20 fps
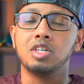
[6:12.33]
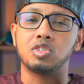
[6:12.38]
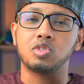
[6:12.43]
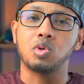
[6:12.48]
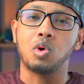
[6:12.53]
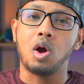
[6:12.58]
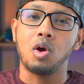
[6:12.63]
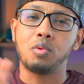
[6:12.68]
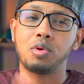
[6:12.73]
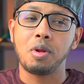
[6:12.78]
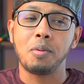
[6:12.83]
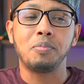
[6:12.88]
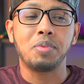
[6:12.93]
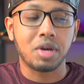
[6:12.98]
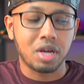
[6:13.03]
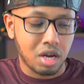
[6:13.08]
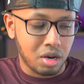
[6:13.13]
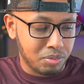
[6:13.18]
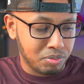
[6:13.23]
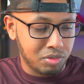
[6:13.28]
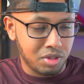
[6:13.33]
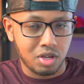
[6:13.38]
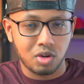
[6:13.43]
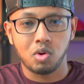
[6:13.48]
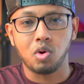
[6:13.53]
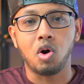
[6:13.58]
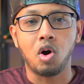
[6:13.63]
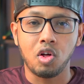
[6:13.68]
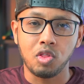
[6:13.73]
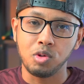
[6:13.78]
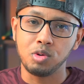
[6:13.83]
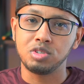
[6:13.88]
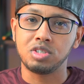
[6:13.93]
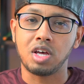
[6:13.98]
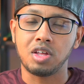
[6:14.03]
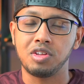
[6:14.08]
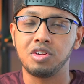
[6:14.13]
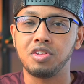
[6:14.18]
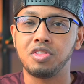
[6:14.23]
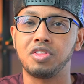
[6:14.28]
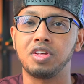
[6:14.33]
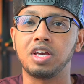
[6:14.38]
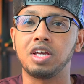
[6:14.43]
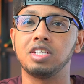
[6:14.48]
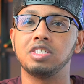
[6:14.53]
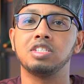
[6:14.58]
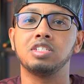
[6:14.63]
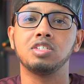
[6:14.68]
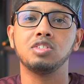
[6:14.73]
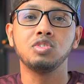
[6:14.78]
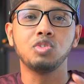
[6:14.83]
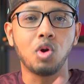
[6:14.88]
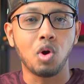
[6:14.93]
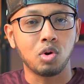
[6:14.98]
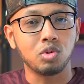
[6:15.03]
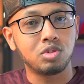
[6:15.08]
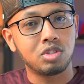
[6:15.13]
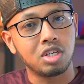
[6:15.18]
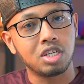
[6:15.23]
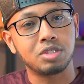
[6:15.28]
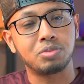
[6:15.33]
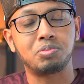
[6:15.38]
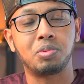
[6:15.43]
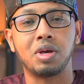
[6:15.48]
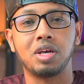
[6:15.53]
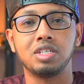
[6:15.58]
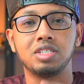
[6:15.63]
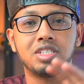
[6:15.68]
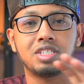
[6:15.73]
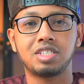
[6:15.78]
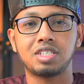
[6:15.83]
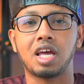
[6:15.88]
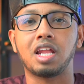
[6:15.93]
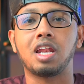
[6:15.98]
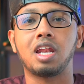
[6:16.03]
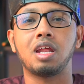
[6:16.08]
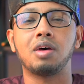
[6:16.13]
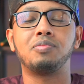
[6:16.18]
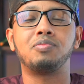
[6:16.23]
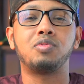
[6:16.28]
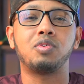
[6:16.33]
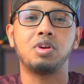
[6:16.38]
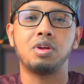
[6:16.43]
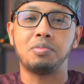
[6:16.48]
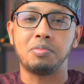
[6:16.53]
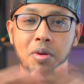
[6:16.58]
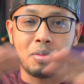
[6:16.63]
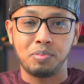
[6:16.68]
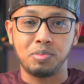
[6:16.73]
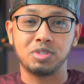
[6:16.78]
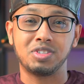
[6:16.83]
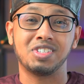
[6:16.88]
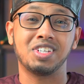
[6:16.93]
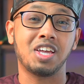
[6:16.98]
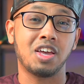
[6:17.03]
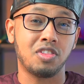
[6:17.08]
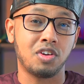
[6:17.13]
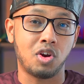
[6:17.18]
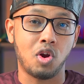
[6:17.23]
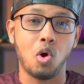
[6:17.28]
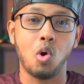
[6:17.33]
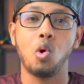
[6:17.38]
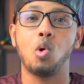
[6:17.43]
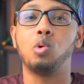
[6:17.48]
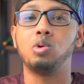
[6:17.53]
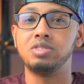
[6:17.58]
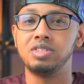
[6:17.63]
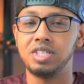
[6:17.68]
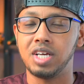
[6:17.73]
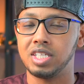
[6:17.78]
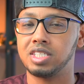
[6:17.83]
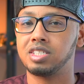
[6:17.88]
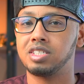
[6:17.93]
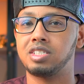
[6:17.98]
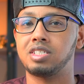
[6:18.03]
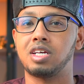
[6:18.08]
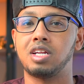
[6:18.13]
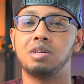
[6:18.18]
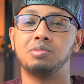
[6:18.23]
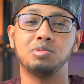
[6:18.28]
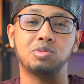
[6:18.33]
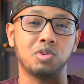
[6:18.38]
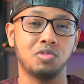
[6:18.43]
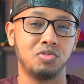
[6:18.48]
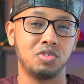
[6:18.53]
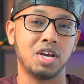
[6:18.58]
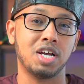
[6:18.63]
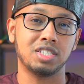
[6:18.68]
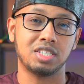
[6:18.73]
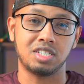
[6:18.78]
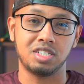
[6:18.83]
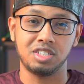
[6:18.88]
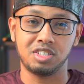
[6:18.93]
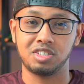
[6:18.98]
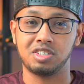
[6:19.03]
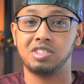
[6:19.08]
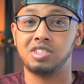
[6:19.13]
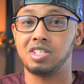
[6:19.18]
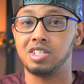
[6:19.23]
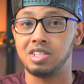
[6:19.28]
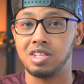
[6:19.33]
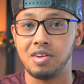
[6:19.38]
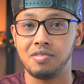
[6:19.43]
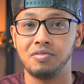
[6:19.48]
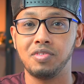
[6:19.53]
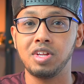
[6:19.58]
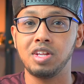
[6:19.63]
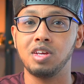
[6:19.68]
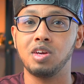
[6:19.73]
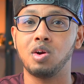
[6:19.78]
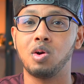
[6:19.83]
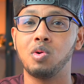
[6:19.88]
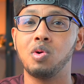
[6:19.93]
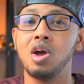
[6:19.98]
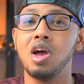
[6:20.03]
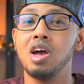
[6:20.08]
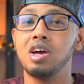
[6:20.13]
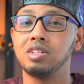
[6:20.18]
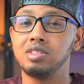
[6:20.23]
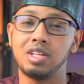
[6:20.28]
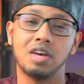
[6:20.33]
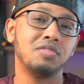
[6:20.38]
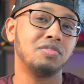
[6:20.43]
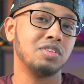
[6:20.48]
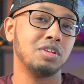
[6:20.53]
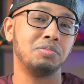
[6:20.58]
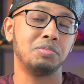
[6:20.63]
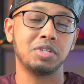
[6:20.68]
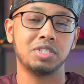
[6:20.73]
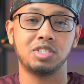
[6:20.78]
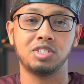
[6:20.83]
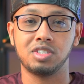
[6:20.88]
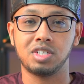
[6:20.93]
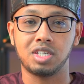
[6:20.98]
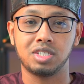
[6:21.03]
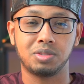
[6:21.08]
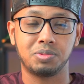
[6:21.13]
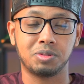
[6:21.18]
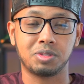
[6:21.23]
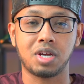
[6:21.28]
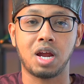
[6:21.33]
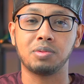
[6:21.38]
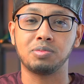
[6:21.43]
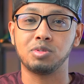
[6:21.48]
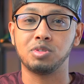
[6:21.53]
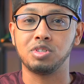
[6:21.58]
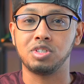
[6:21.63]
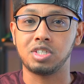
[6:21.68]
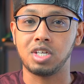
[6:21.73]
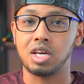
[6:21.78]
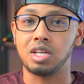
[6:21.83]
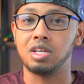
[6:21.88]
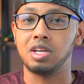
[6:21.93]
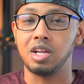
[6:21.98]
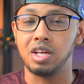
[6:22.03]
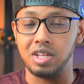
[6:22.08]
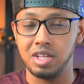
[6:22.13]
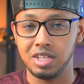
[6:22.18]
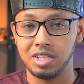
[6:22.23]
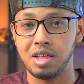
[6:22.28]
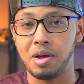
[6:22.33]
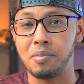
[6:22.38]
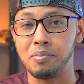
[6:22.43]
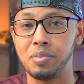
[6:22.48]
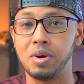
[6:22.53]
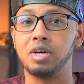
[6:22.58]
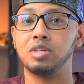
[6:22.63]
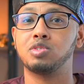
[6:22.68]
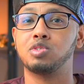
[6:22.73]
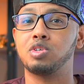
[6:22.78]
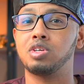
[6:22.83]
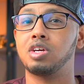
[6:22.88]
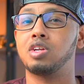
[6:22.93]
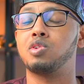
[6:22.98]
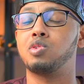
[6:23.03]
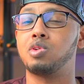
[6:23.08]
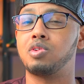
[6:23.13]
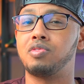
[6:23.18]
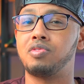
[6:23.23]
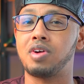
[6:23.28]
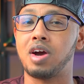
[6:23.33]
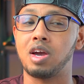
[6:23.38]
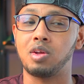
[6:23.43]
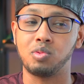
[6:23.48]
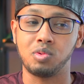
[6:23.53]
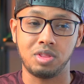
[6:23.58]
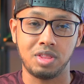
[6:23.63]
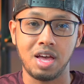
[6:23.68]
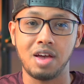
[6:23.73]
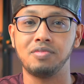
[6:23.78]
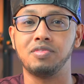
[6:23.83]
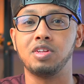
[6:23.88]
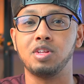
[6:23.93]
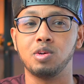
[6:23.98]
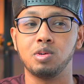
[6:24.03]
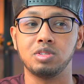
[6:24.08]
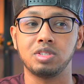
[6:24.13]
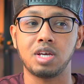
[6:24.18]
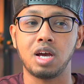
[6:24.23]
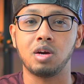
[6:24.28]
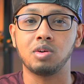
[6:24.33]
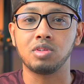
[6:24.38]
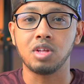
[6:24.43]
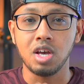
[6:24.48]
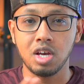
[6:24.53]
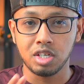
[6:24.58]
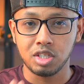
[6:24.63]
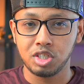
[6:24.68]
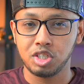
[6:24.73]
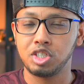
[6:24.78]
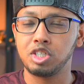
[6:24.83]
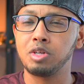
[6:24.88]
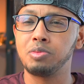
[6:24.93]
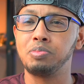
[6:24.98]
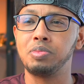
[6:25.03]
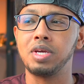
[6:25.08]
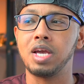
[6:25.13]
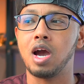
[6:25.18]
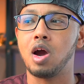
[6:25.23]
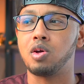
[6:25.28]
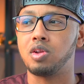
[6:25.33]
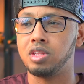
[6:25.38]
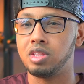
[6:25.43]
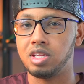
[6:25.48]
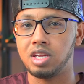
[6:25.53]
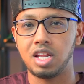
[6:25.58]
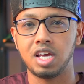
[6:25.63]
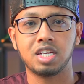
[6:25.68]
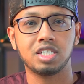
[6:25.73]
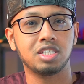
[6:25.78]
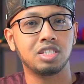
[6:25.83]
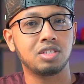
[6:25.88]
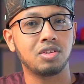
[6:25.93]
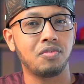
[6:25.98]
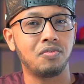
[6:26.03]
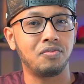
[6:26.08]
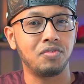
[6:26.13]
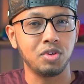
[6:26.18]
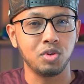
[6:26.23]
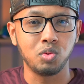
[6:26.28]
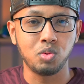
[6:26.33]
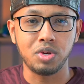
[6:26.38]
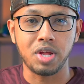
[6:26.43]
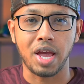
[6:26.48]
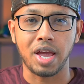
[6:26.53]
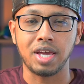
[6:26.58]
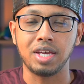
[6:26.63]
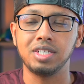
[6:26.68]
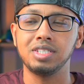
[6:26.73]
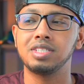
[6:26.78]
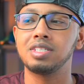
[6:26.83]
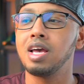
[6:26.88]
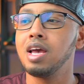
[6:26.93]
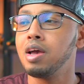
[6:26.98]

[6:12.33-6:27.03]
So I want to pick up all those other things, go to his place, set it up for him, and put together a whole desk setup. So if you guys are interested in that video, definitely make sure you guys subscribe to the channel and hit that bell so you get notified when that video is out. Should be out in the next few days.